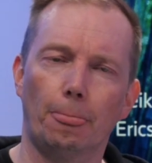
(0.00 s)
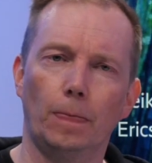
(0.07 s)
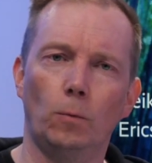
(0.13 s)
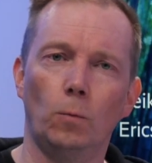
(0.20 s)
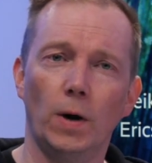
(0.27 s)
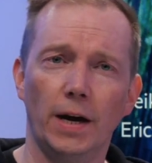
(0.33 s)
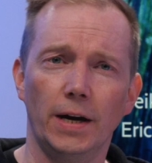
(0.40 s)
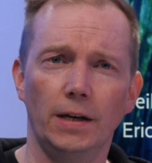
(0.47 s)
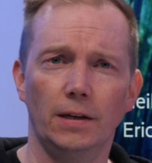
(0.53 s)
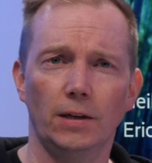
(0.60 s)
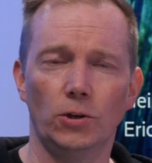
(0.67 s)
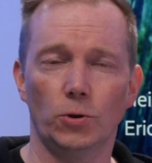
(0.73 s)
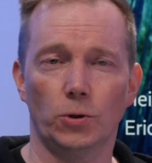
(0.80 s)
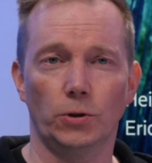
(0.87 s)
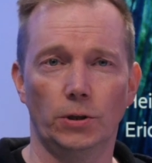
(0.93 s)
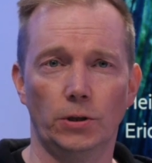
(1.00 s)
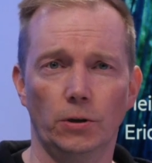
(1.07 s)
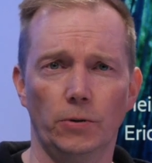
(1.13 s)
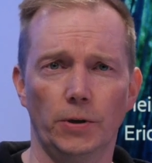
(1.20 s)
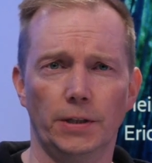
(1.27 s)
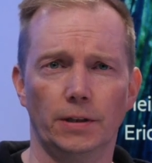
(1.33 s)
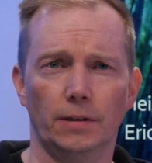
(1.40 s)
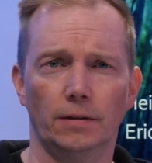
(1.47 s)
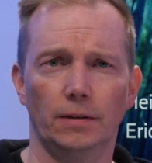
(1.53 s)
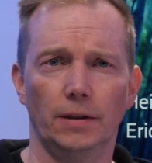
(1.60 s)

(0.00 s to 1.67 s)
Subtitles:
why you should do it,